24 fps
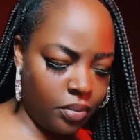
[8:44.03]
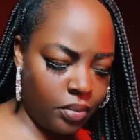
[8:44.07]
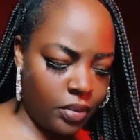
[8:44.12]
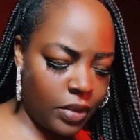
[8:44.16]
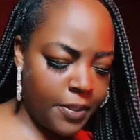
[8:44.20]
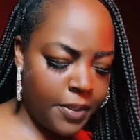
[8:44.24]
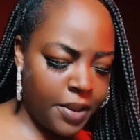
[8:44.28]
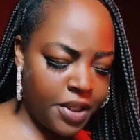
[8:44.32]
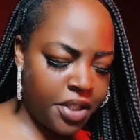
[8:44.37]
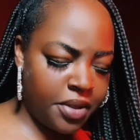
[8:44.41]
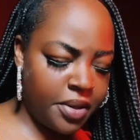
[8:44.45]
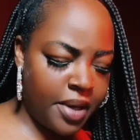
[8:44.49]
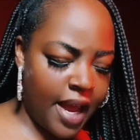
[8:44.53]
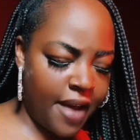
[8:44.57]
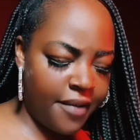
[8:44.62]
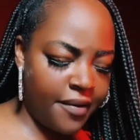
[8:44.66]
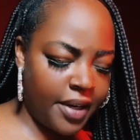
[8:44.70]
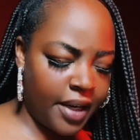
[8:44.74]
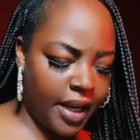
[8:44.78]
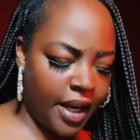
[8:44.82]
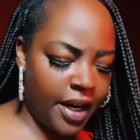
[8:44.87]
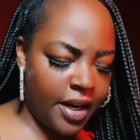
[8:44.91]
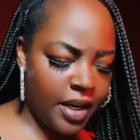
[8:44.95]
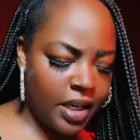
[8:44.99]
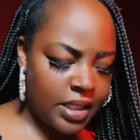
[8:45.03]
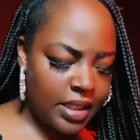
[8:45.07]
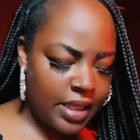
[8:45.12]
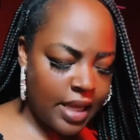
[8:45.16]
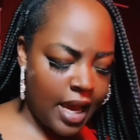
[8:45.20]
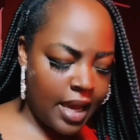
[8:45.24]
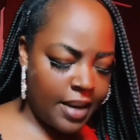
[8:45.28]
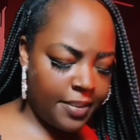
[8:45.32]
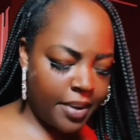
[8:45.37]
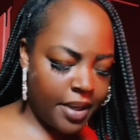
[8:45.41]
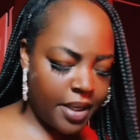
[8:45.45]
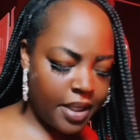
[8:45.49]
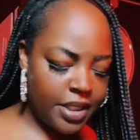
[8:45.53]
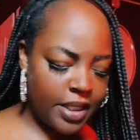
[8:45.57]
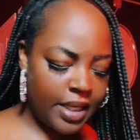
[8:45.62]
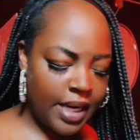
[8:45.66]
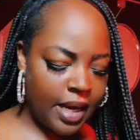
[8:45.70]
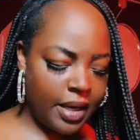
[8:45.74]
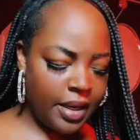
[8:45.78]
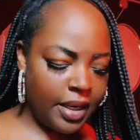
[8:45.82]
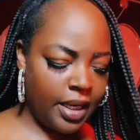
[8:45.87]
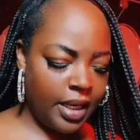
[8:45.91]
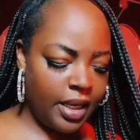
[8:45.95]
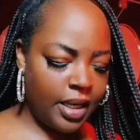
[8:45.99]
But you have an air sign person
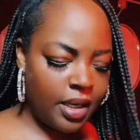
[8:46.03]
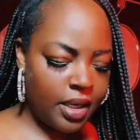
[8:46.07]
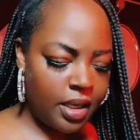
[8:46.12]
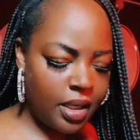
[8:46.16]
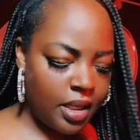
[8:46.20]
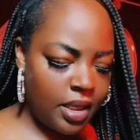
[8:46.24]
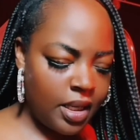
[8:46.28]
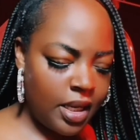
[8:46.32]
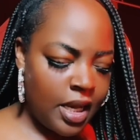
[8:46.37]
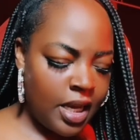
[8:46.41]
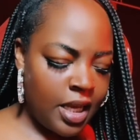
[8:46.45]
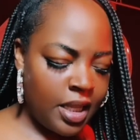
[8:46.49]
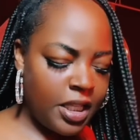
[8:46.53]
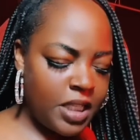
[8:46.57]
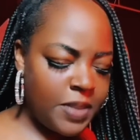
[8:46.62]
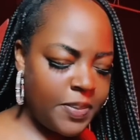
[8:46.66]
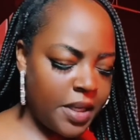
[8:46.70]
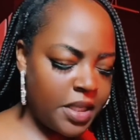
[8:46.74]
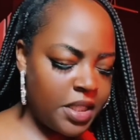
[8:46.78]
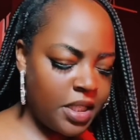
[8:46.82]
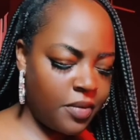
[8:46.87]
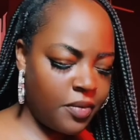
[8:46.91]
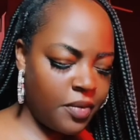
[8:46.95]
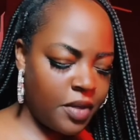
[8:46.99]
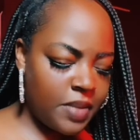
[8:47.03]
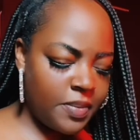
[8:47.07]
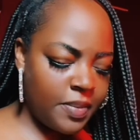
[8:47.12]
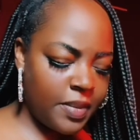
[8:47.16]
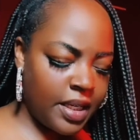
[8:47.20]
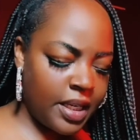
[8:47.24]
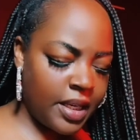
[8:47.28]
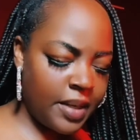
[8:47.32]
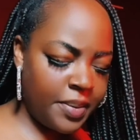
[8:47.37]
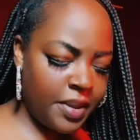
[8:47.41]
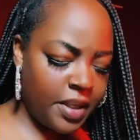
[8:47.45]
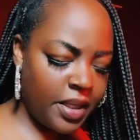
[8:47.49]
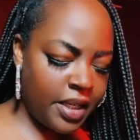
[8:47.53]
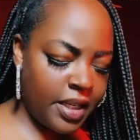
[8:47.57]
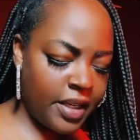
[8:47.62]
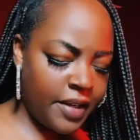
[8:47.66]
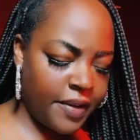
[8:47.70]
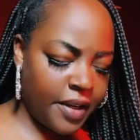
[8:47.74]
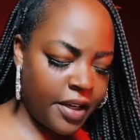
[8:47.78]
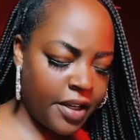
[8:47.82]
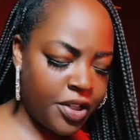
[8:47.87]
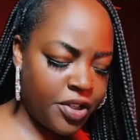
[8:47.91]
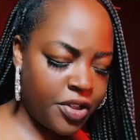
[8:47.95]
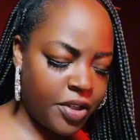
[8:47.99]
out here. This person was manipulative
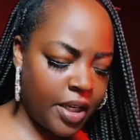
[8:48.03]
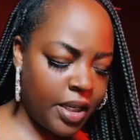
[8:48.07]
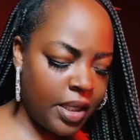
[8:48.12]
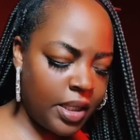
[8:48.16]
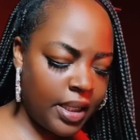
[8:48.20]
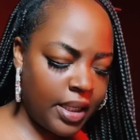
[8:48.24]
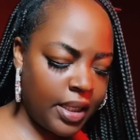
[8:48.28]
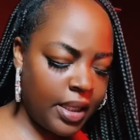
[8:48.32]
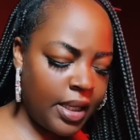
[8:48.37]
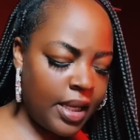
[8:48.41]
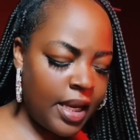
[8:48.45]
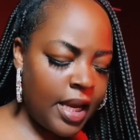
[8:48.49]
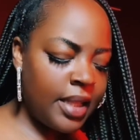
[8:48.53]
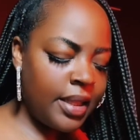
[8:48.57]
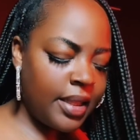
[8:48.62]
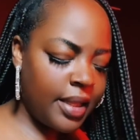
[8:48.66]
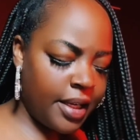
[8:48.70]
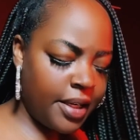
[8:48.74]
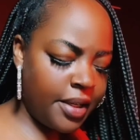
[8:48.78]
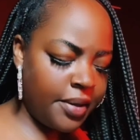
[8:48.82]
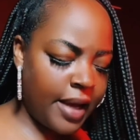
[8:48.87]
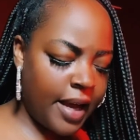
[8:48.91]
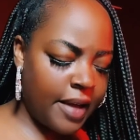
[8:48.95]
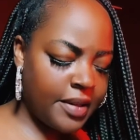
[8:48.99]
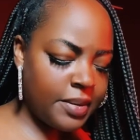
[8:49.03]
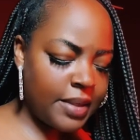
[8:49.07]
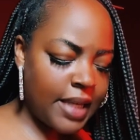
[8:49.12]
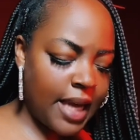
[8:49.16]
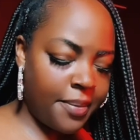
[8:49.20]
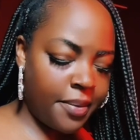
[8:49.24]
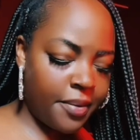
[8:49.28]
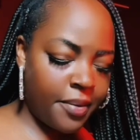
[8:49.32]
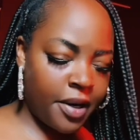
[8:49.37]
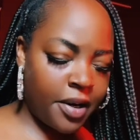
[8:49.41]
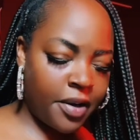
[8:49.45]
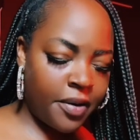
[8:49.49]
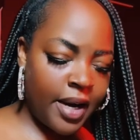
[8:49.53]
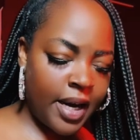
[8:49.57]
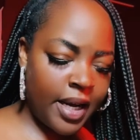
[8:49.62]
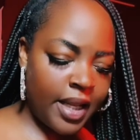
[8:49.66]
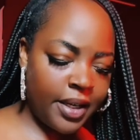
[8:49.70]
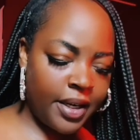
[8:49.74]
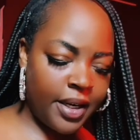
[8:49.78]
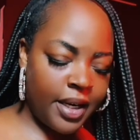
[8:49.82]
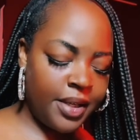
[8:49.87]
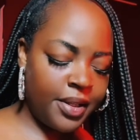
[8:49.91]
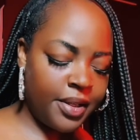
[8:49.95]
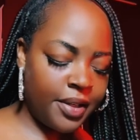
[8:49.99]
and controlling. They do have some type of regret.
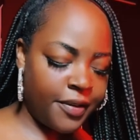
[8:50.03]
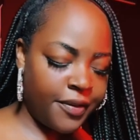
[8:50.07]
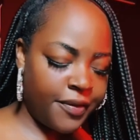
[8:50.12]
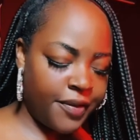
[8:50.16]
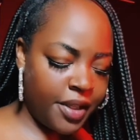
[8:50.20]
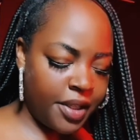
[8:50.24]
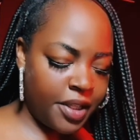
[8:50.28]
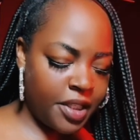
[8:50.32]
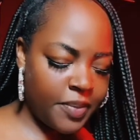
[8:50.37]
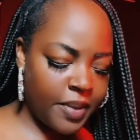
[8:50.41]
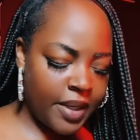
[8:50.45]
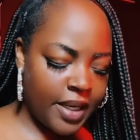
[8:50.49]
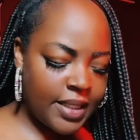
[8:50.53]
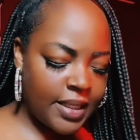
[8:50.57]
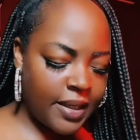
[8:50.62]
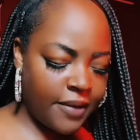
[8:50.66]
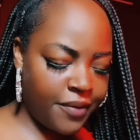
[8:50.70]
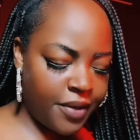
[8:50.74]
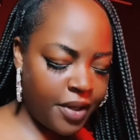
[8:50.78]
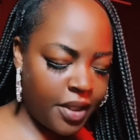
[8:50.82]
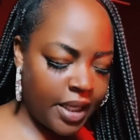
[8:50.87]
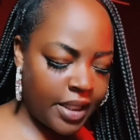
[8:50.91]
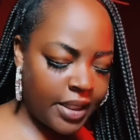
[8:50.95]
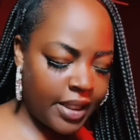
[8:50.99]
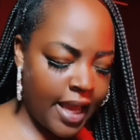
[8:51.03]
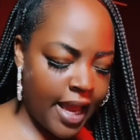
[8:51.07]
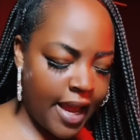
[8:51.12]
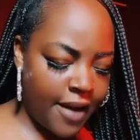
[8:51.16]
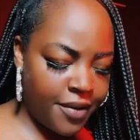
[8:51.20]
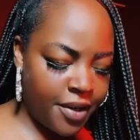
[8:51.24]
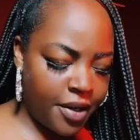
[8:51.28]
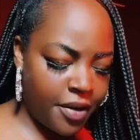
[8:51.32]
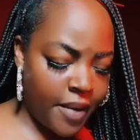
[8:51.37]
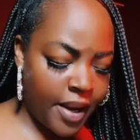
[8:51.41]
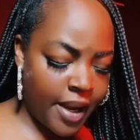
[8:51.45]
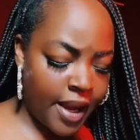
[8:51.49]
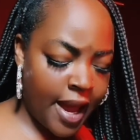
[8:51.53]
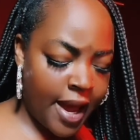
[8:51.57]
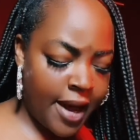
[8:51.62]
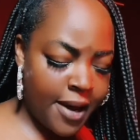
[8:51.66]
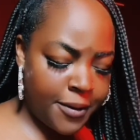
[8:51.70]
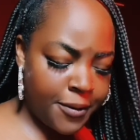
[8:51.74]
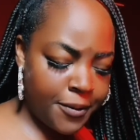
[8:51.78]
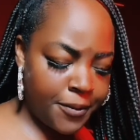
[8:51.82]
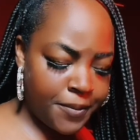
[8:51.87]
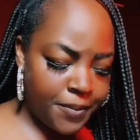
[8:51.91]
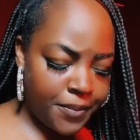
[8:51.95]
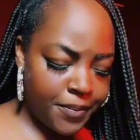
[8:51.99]
They're in their feelings because they feel like they have no way
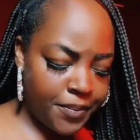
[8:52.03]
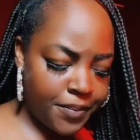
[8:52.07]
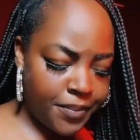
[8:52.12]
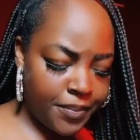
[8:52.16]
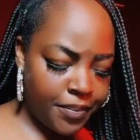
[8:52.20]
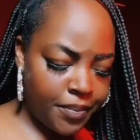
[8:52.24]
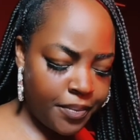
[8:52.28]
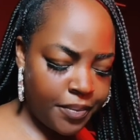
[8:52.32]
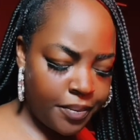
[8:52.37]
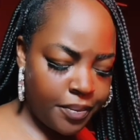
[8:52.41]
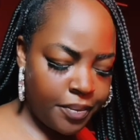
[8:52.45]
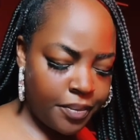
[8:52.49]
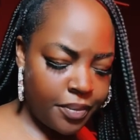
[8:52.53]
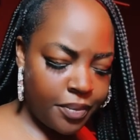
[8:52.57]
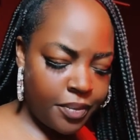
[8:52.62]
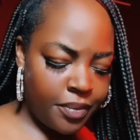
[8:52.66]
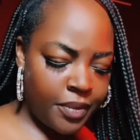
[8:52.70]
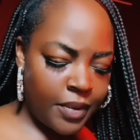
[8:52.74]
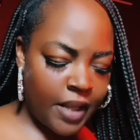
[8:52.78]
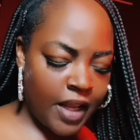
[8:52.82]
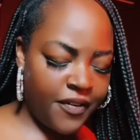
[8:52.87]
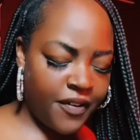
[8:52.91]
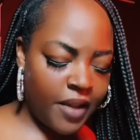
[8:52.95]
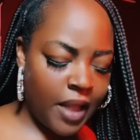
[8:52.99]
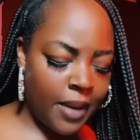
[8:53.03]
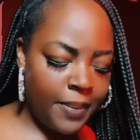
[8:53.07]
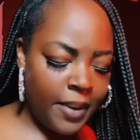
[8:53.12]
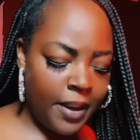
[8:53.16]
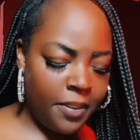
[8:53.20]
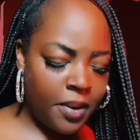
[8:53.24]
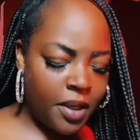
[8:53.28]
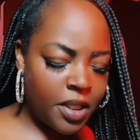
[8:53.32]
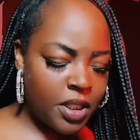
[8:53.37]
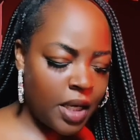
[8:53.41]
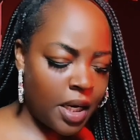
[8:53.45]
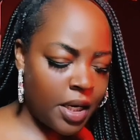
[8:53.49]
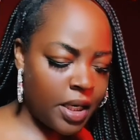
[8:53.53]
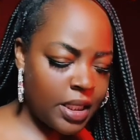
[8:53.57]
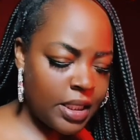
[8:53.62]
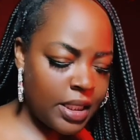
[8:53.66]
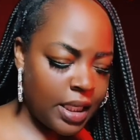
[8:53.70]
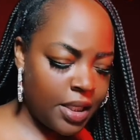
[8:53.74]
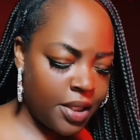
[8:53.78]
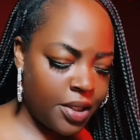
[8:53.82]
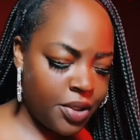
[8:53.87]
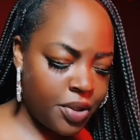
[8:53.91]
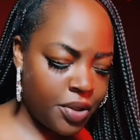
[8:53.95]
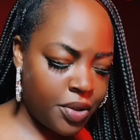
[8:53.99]
out. They feel like people are starting to see
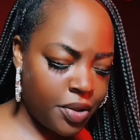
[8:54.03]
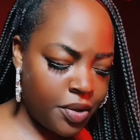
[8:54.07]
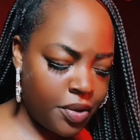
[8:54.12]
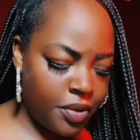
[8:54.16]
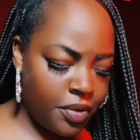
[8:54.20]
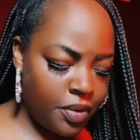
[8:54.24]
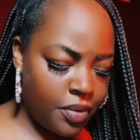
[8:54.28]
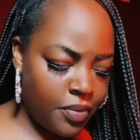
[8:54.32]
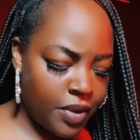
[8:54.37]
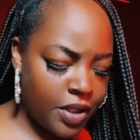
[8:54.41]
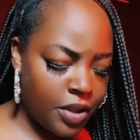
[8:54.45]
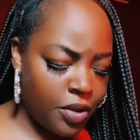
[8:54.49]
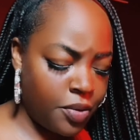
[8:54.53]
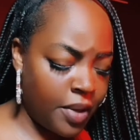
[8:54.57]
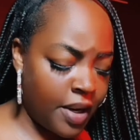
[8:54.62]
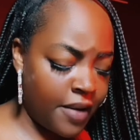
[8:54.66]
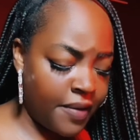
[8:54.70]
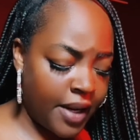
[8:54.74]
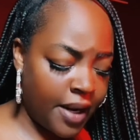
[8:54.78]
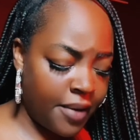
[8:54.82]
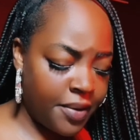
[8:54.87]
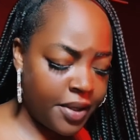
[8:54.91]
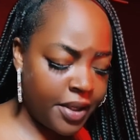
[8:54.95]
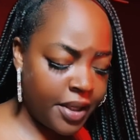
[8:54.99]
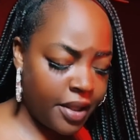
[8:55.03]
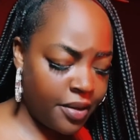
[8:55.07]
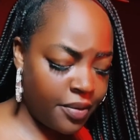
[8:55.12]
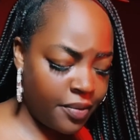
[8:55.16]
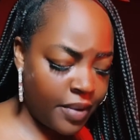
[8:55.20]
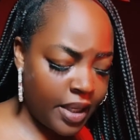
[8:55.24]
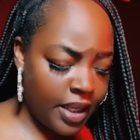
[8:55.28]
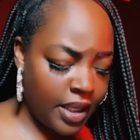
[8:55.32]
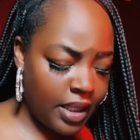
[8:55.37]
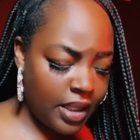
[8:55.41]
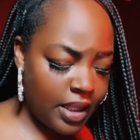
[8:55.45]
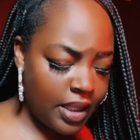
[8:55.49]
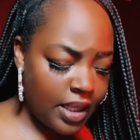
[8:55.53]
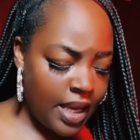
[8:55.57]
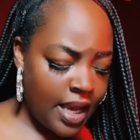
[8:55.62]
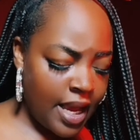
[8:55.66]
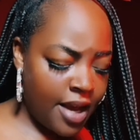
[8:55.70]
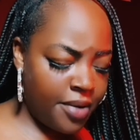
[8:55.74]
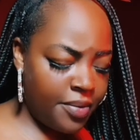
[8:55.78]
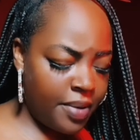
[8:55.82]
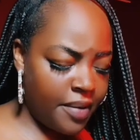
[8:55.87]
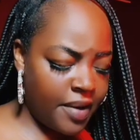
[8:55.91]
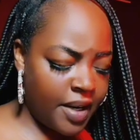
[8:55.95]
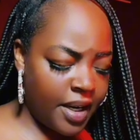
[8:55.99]
the truth with whoever they were dealing with.
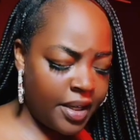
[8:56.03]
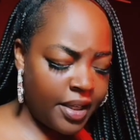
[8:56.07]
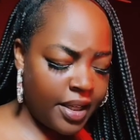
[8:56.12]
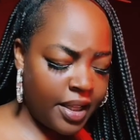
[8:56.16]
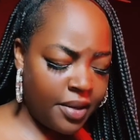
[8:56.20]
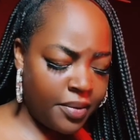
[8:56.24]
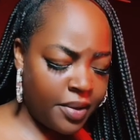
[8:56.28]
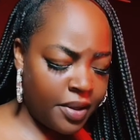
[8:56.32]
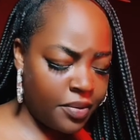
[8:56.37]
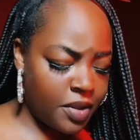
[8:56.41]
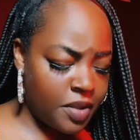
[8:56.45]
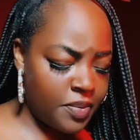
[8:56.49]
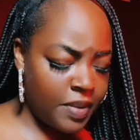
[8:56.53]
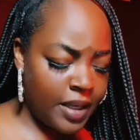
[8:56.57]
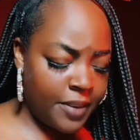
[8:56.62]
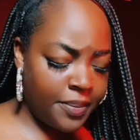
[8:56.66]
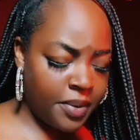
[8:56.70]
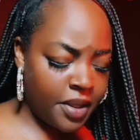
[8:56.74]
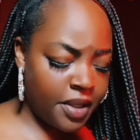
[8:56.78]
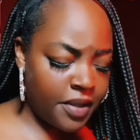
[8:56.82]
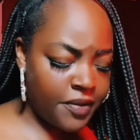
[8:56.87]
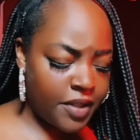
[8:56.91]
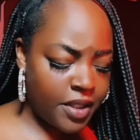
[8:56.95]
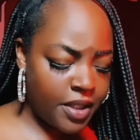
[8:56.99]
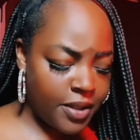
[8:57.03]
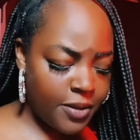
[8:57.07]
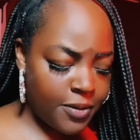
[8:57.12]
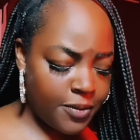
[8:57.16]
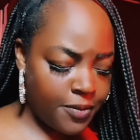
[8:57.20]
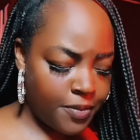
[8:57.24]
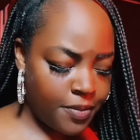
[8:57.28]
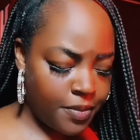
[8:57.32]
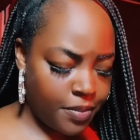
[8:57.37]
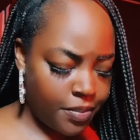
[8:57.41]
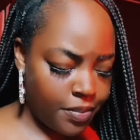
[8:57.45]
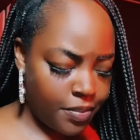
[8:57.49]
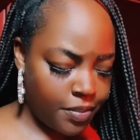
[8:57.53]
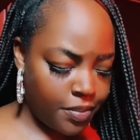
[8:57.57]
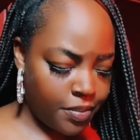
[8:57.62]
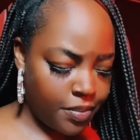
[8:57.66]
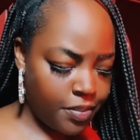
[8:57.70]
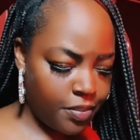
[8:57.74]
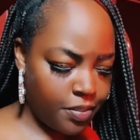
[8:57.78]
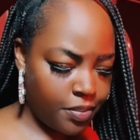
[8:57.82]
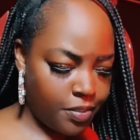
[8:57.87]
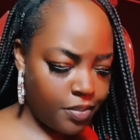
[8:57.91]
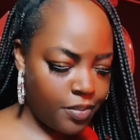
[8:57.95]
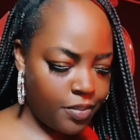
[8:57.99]
Whoever they're dealing with was manipulative too.
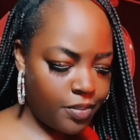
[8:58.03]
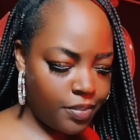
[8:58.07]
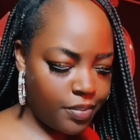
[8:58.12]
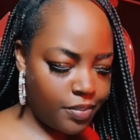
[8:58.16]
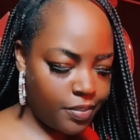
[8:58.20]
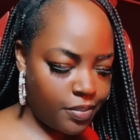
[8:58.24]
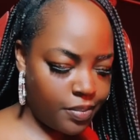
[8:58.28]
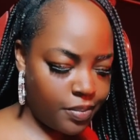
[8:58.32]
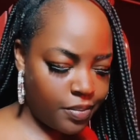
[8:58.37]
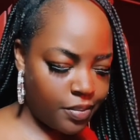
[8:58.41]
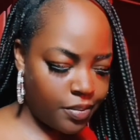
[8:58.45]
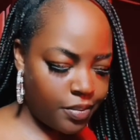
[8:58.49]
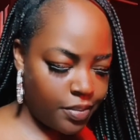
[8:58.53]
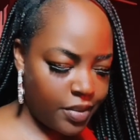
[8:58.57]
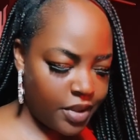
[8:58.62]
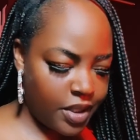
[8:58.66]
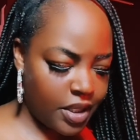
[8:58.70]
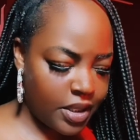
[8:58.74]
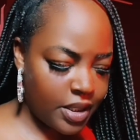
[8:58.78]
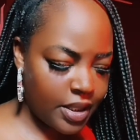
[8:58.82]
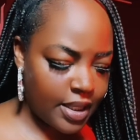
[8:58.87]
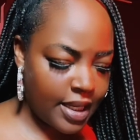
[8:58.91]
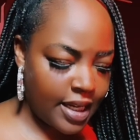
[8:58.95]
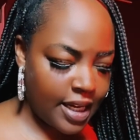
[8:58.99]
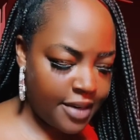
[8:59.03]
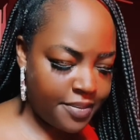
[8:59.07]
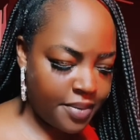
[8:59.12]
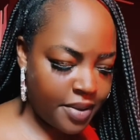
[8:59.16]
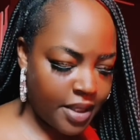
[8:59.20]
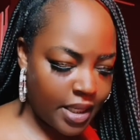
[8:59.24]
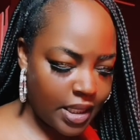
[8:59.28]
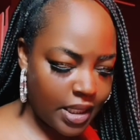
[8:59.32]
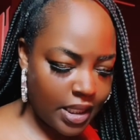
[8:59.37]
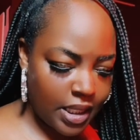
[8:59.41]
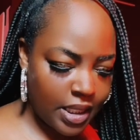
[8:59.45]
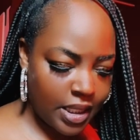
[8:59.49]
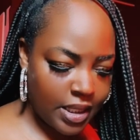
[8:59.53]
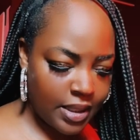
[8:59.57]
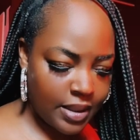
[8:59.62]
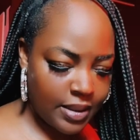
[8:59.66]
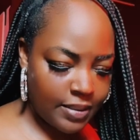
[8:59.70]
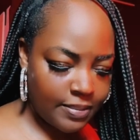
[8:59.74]
There's a couple out here.